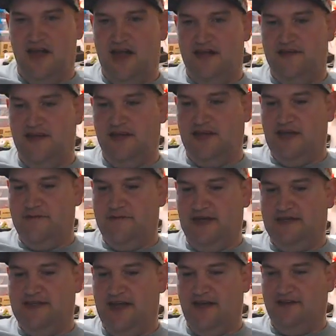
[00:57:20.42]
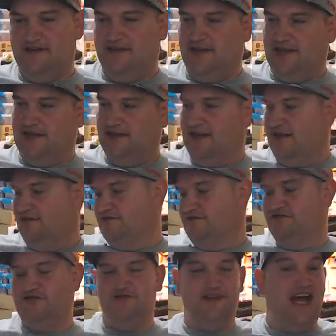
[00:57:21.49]
and then lay back down to like 11.
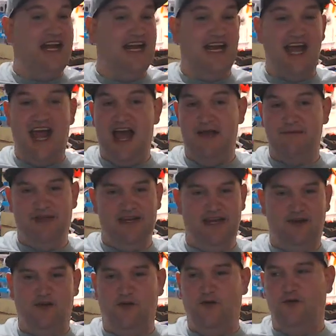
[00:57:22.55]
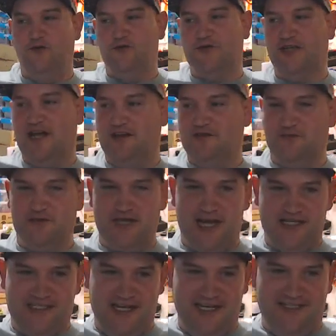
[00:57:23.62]
Shoot, that ain't happening. That whole schedule
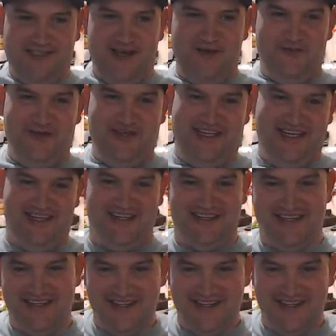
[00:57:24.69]
got changed that weekend.